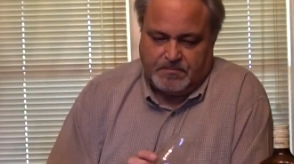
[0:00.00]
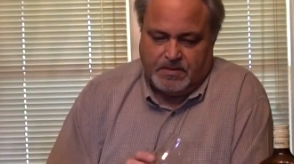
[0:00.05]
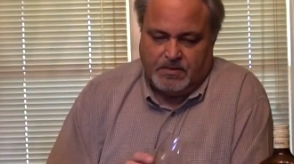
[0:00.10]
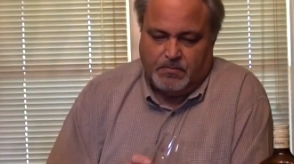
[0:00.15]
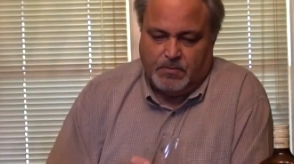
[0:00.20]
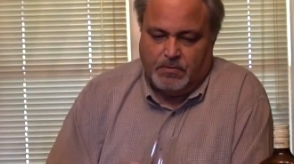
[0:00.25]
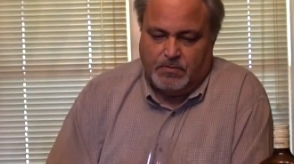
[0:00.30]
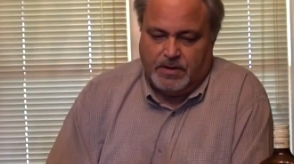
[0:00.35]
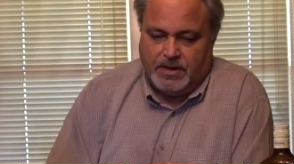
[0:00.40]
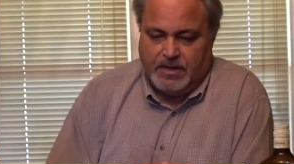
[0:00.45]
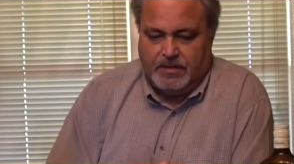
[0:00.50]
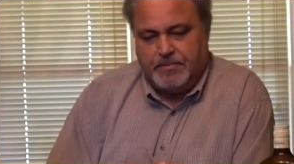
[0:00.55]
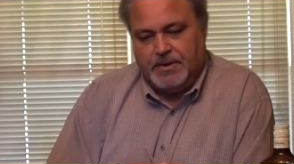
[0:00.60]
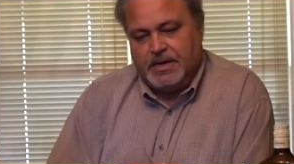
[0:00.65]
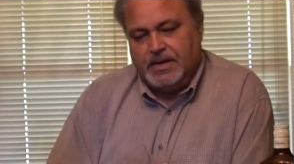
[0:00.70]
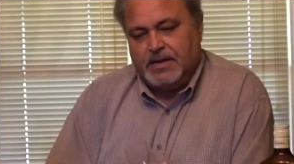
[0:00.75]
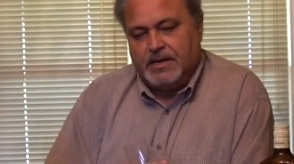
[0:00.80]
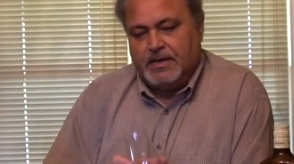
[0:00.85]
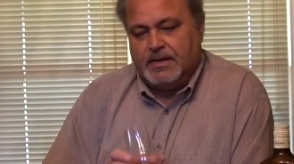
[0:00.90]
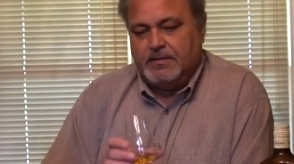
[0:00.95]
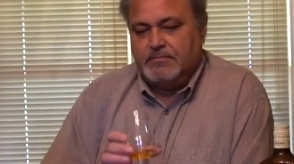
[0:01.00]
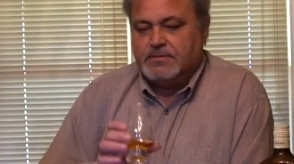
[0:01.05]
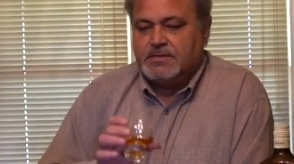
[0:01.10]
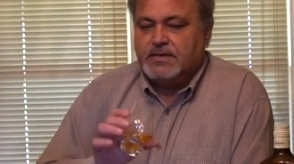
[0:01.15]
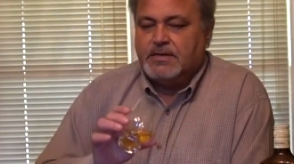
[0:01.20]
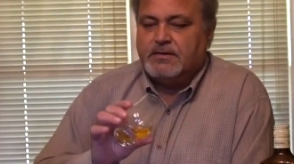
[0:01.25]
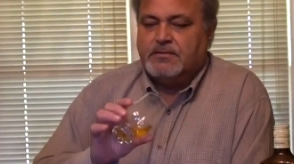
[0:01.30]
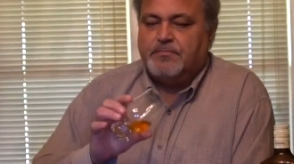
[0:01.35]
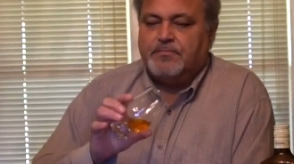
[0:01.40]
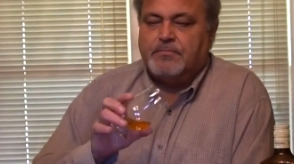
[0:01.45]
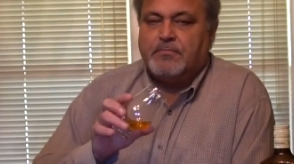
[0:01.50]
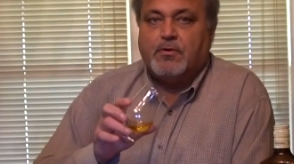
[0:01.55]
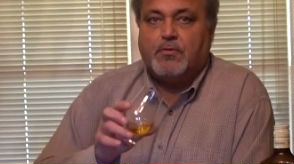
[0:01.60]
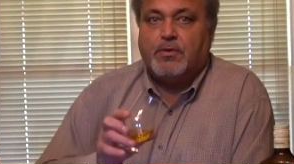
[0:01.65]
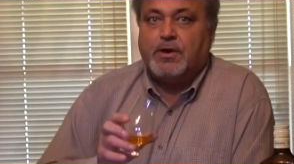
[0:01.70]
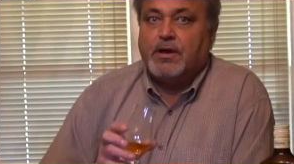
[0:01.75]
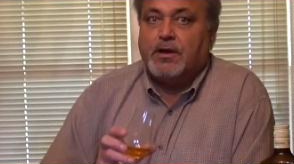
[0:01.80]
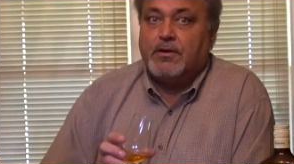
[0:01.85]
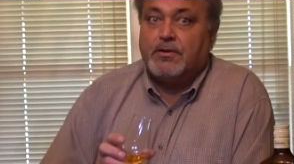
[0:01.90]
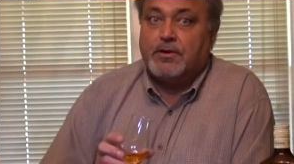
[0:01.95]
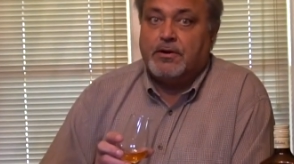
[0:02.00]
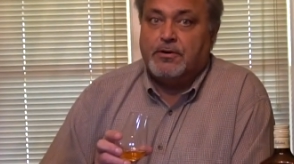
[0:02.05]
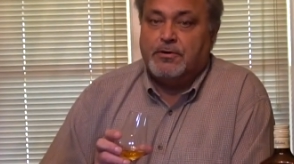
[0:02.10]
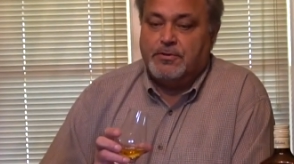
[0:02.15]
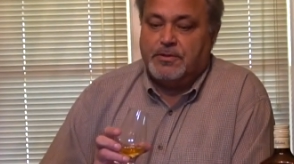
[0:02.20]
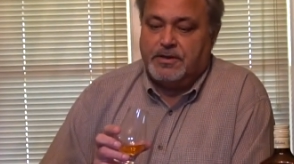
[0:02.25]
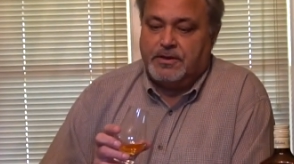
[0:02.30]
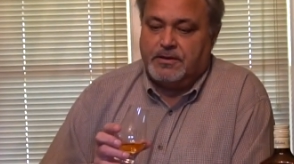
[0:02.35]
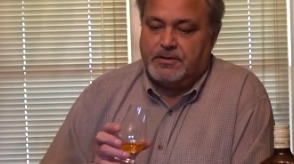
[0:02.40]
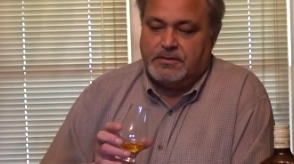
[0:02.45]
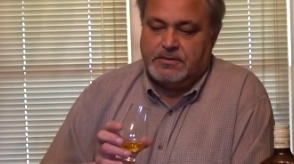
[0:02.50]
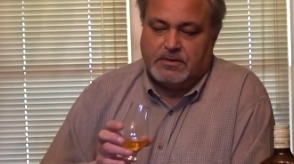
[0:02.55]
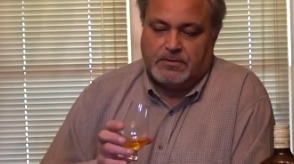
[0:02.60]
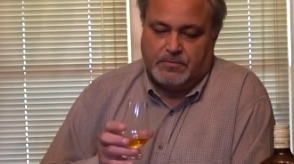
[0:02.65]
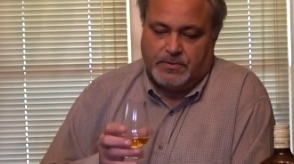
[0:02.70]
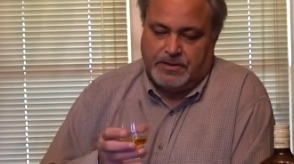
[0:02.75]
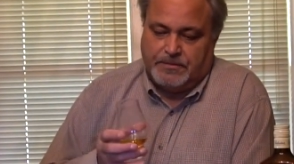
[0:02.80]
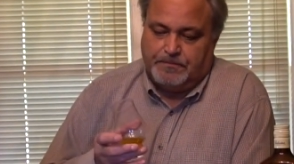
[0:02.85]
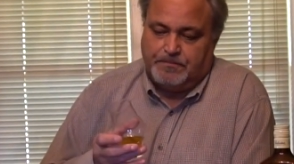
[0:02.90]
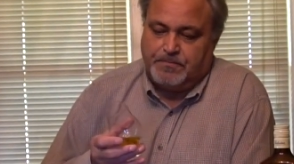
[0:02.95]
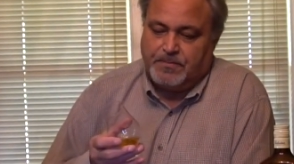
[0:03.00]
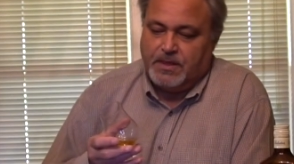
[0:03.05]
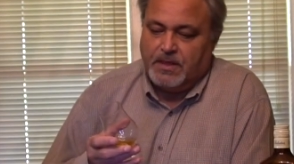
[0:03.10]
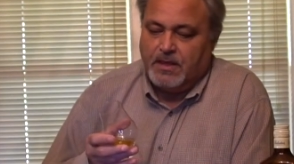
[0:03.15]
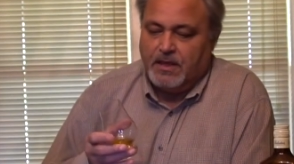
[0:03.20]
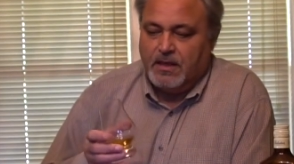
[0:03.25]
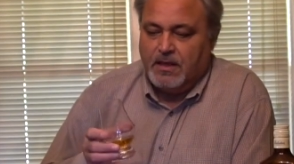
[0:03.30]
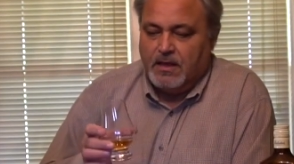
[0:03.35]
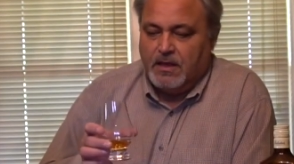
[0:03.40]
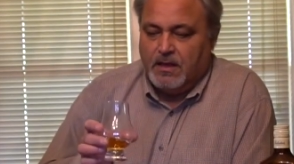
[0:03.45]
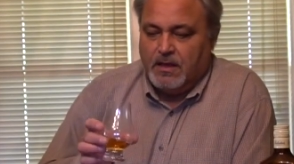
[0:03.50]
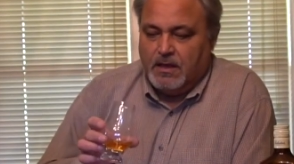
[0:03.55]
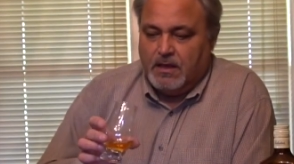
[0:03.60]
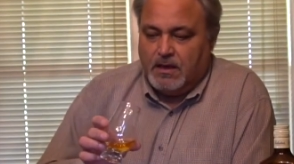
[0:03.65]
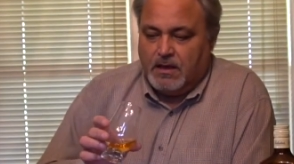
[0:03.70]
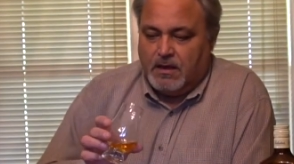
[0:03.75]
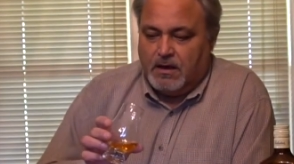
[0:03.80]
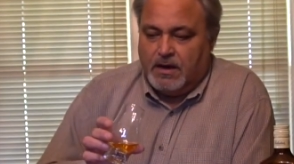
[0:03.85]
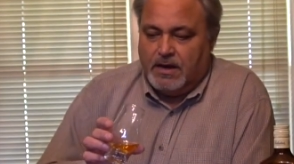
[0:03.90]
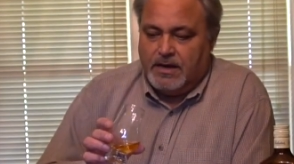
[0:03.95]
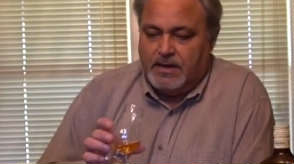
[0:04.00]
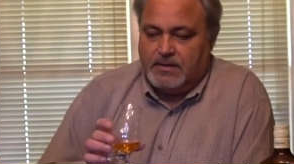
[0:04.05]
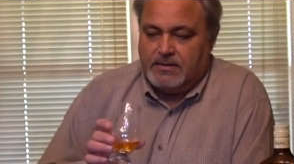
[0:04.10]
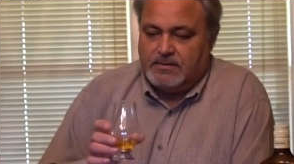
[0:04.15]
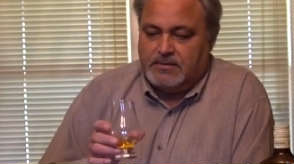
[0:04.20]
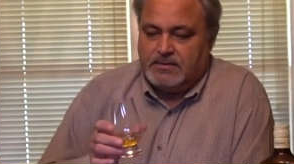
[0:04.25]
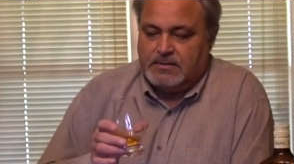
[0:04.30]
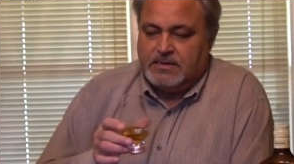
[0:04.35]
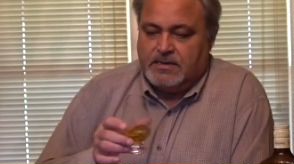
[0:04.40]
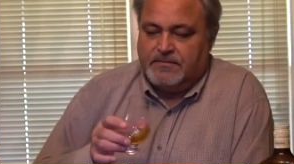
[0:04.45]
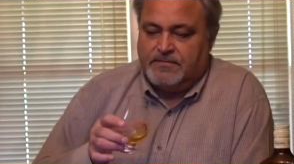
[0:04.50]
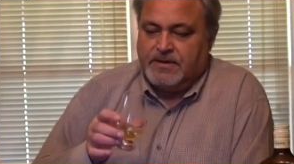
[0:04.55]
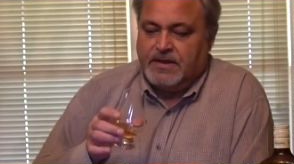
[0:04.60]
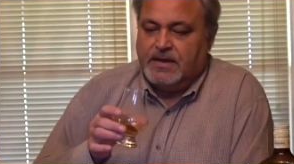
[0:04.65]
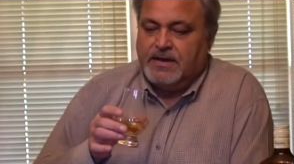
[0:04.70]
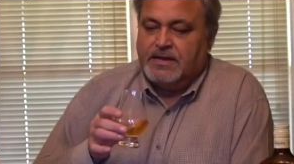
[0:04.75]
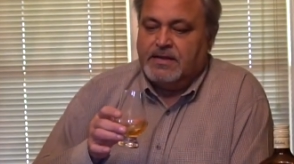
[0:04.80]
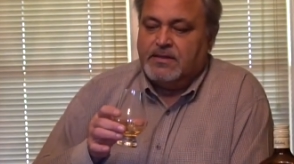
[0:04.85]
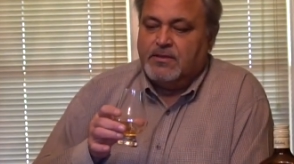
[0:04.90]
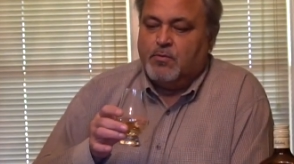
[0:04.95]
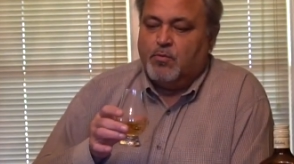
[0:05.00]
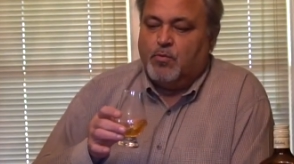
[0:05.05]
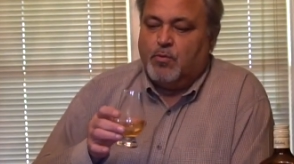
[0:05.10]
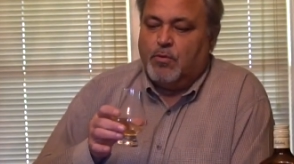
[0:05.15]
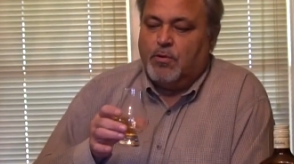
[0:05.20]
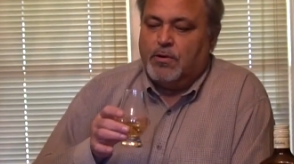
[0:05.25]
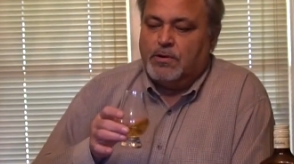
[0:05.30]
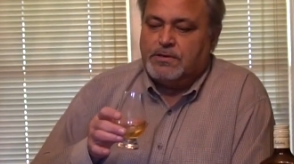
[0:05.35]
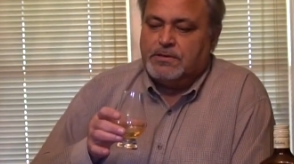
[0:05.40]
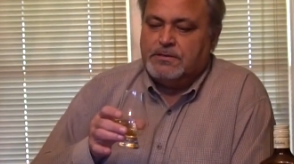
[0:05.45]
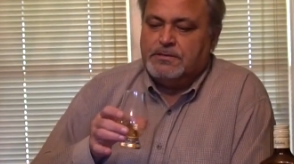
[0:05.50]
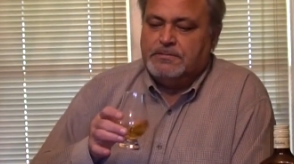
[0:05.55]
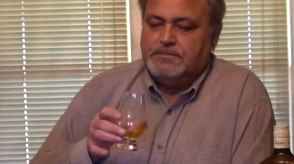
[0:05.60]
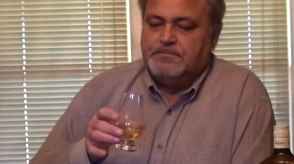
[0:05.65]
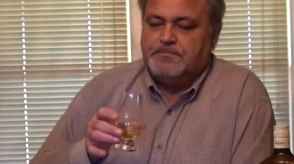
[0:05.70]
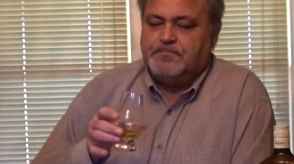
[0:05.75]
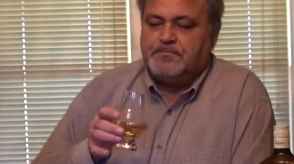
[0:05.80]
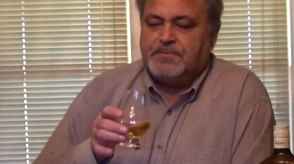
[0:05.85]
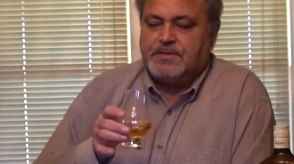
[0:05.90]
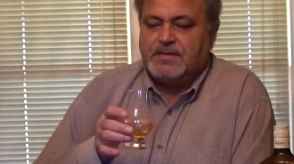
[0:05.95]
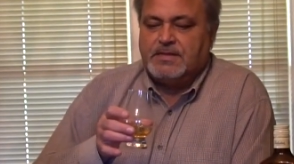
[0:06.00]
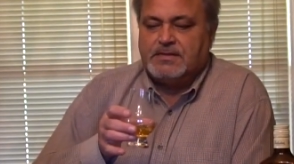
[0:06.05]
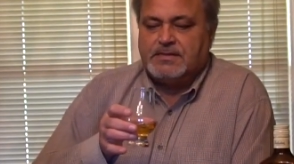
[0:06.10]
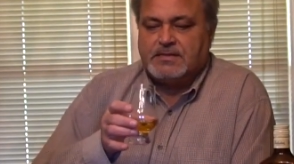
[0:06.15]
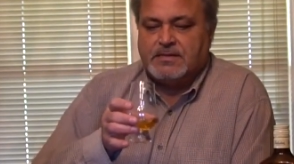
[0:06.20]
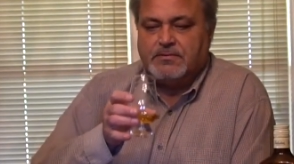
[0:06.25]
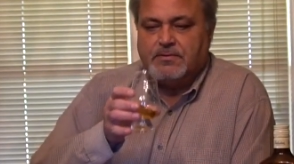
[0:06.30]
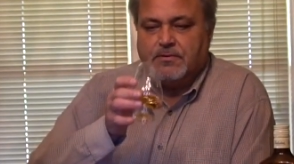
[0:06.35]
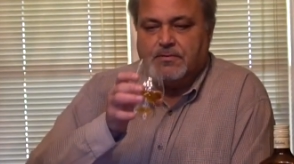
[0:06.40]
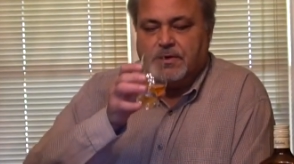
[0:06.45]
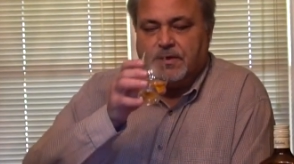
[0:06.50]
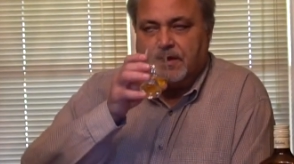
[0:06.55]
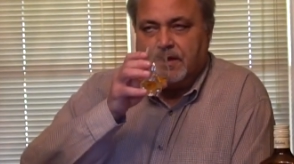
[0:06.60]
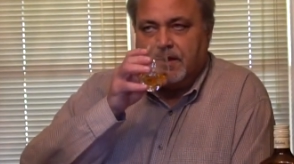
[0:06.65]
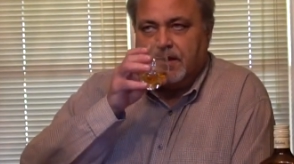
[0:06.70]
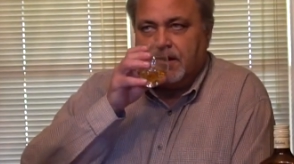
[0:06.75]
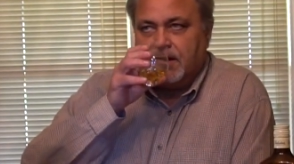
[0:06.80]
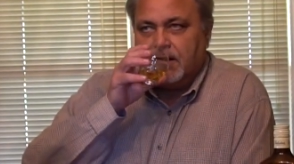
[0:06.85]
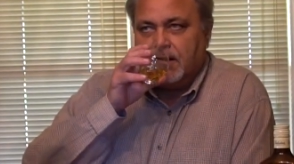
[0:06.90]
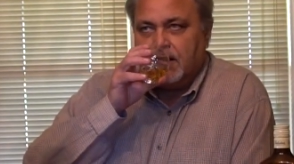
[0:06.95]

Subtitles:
Won't name any names now, but we all know who they are, don't we? All right, after adding the water, let's see what we get.